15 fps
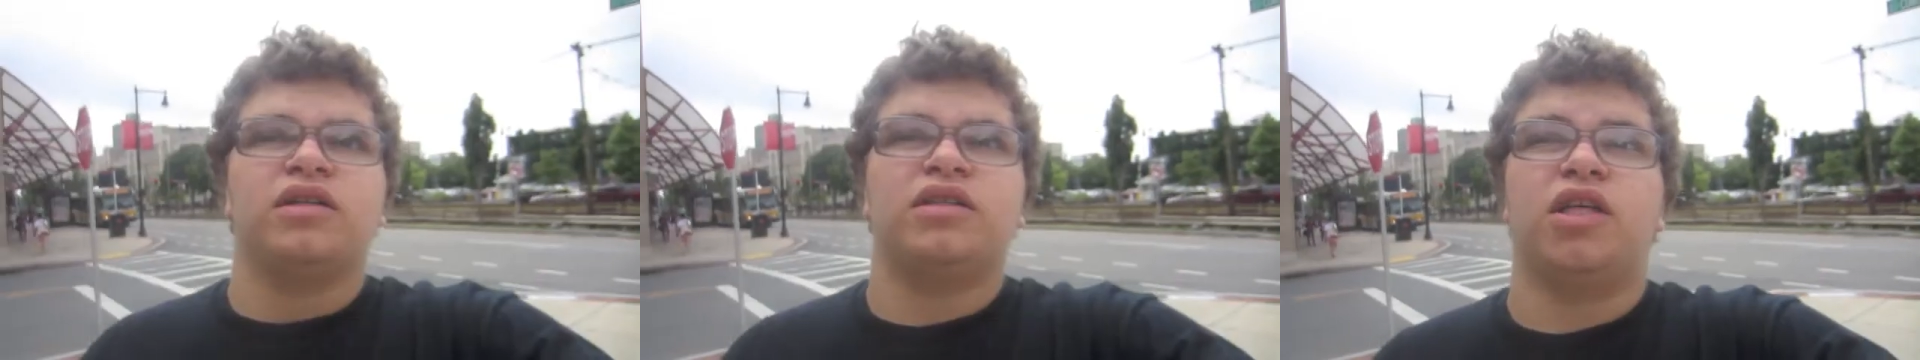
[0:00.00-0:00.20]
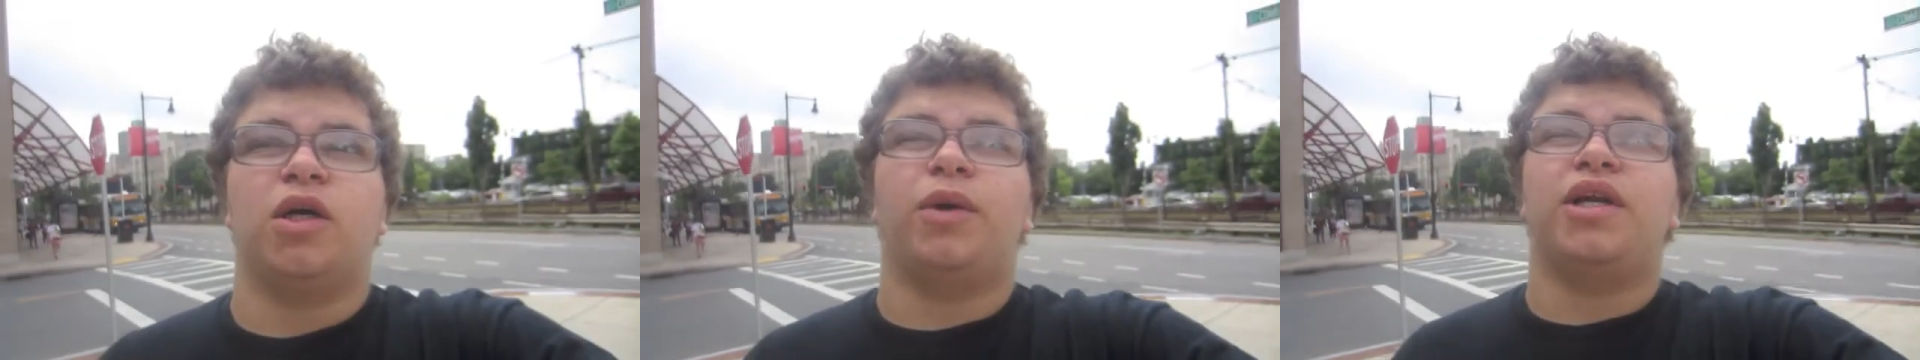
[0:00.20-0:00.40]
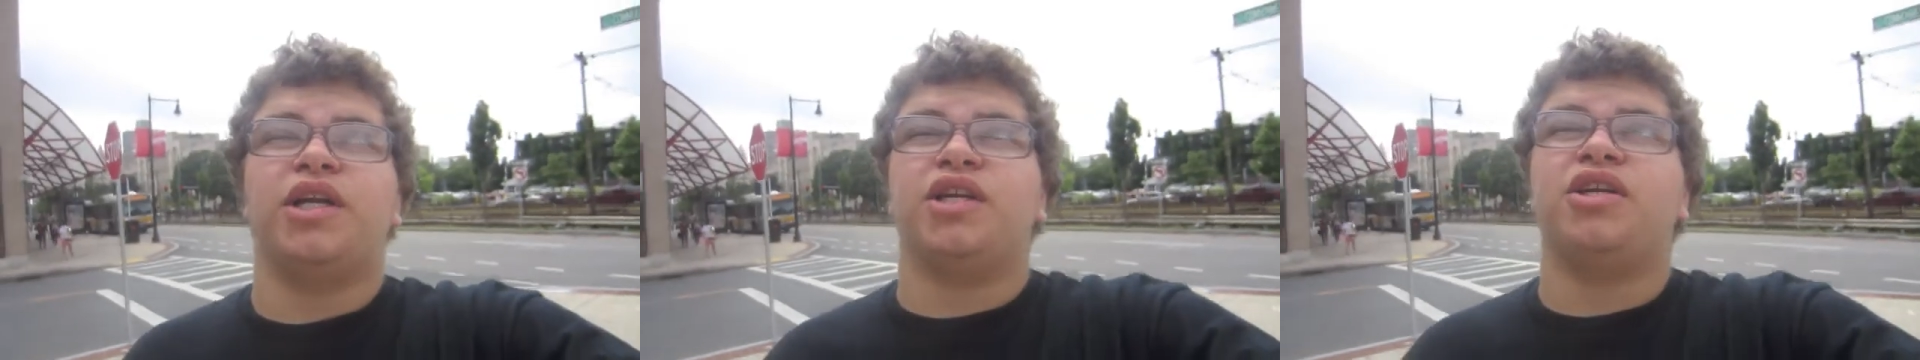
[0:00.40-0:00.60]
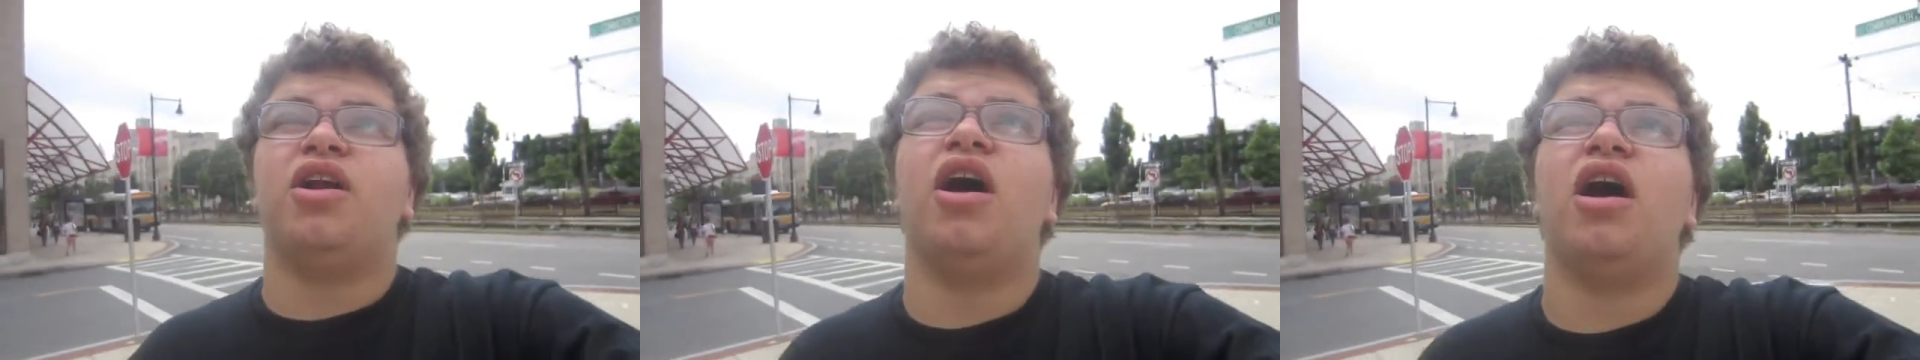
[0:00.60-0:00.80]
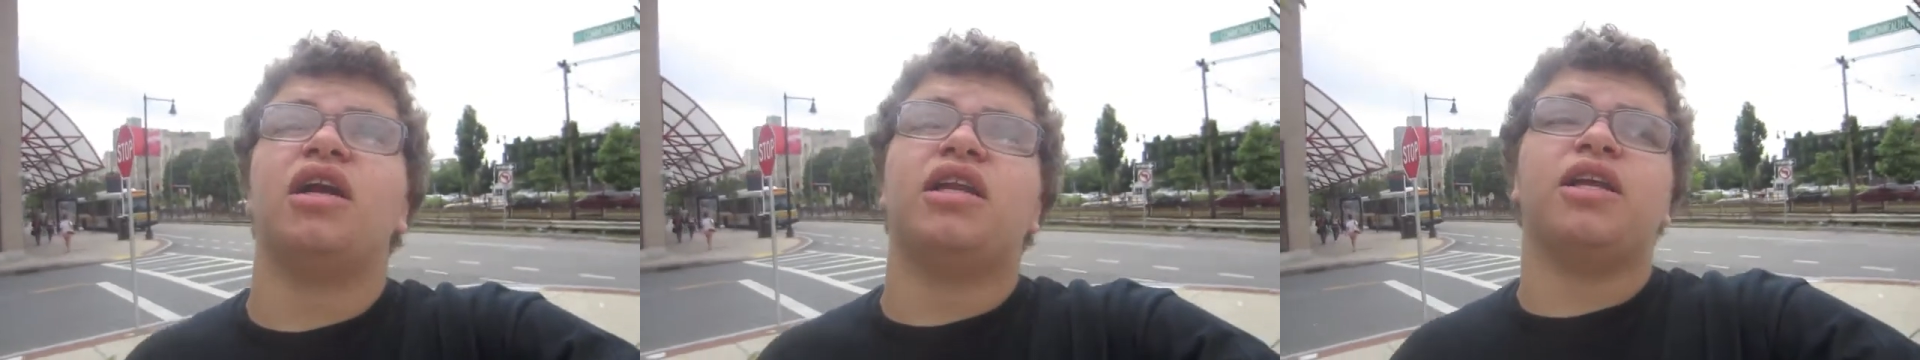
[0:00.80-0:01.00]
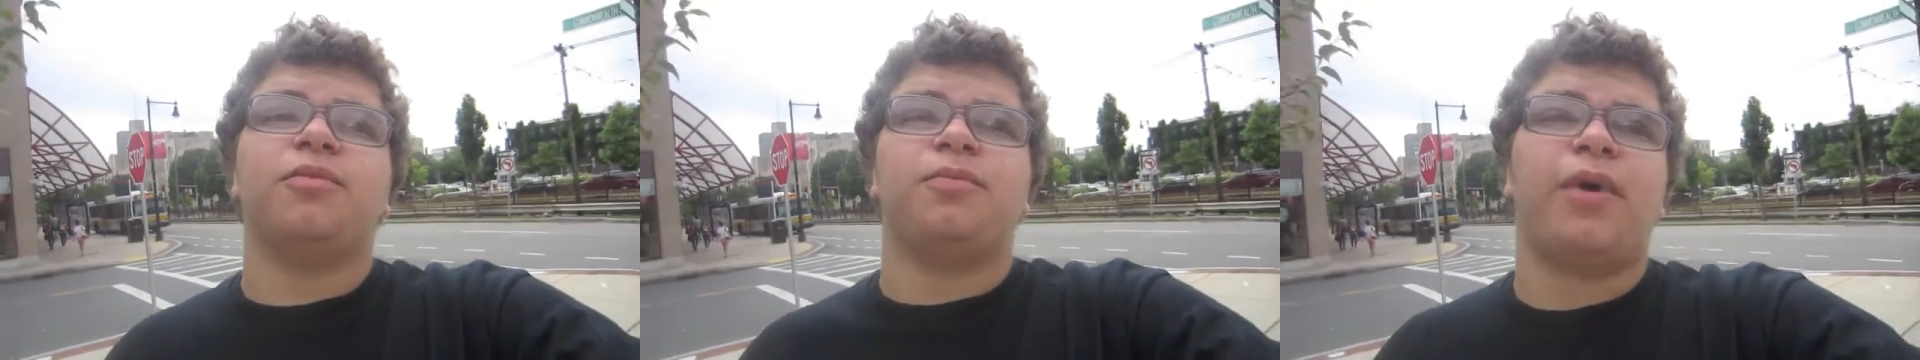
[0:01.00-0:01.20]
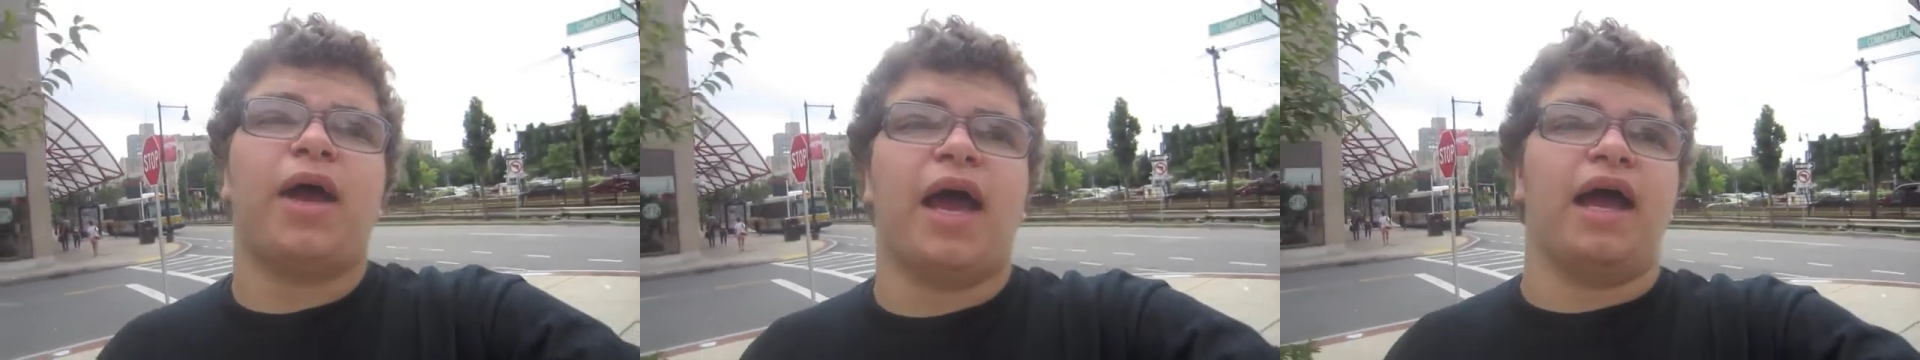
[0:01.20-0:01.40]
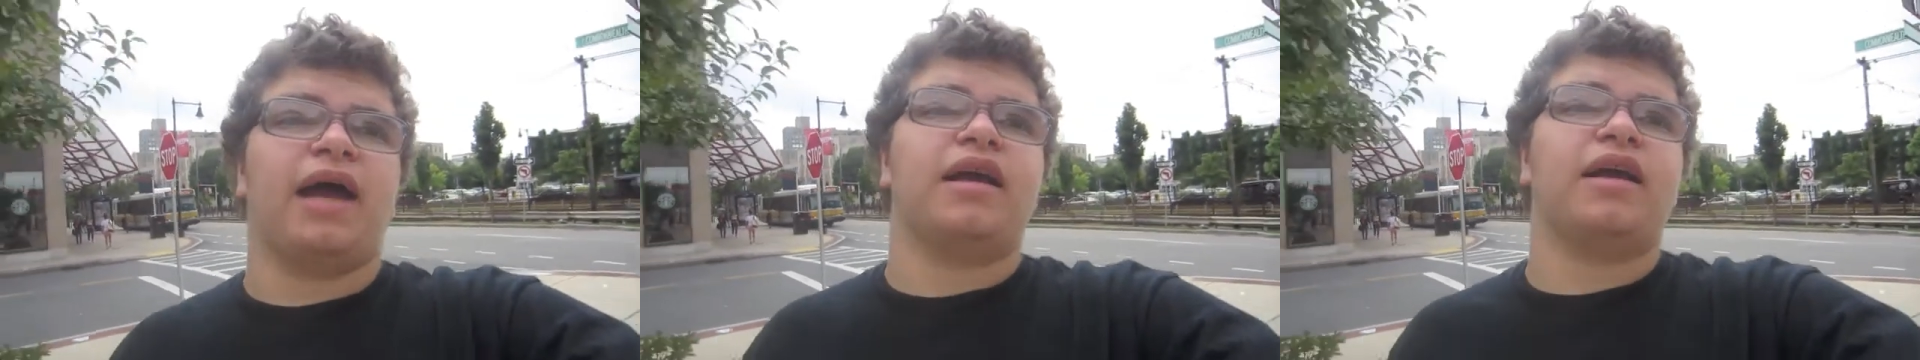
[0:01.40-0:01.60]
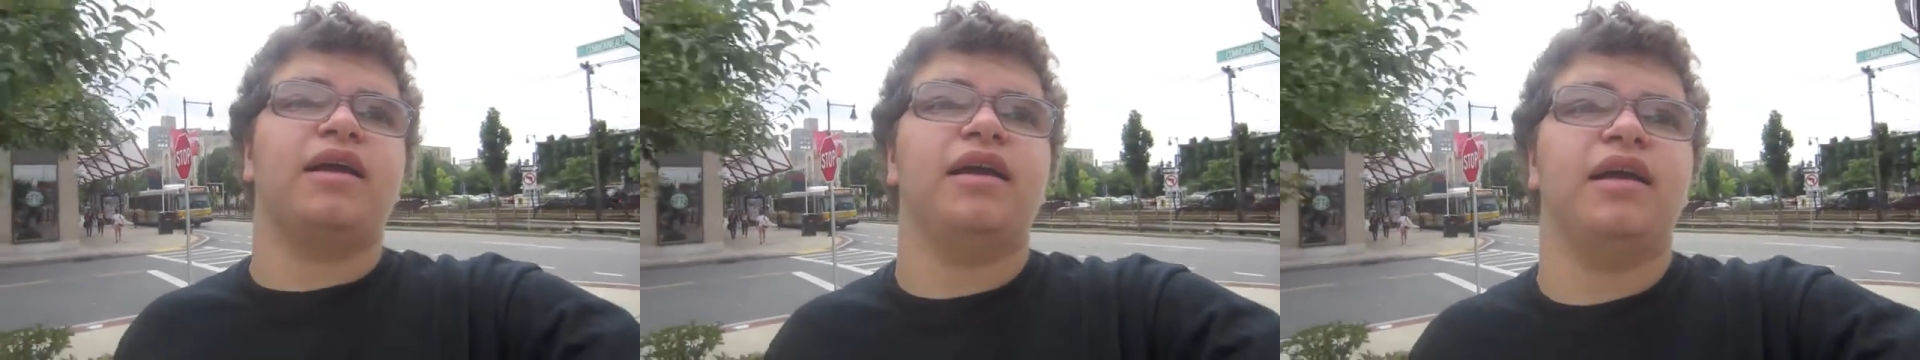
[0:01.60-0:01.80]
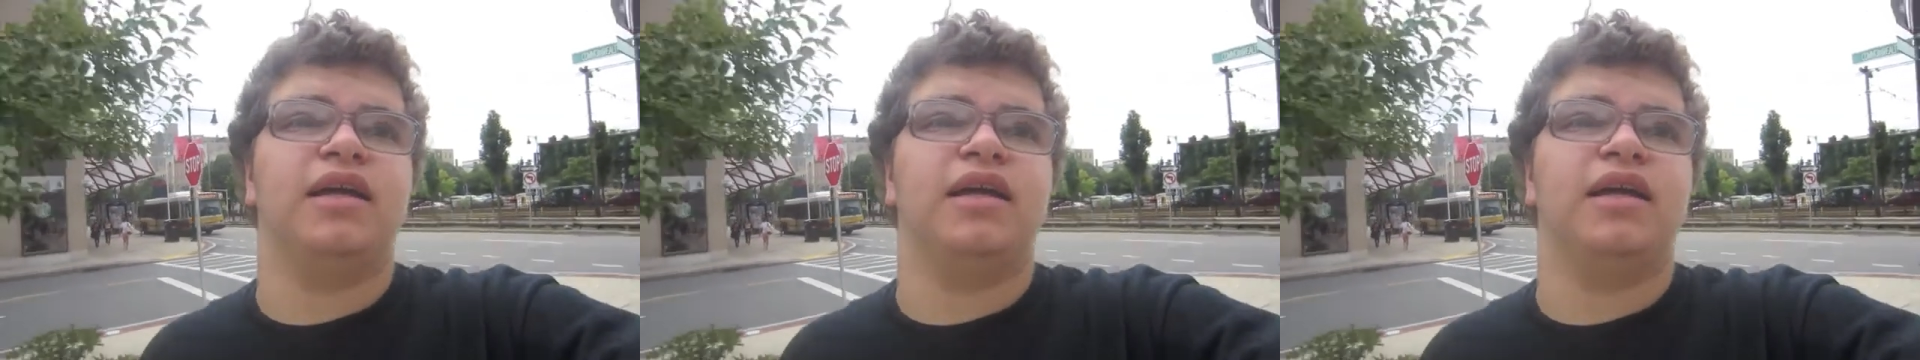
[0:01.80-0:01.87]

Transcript: So I did not get back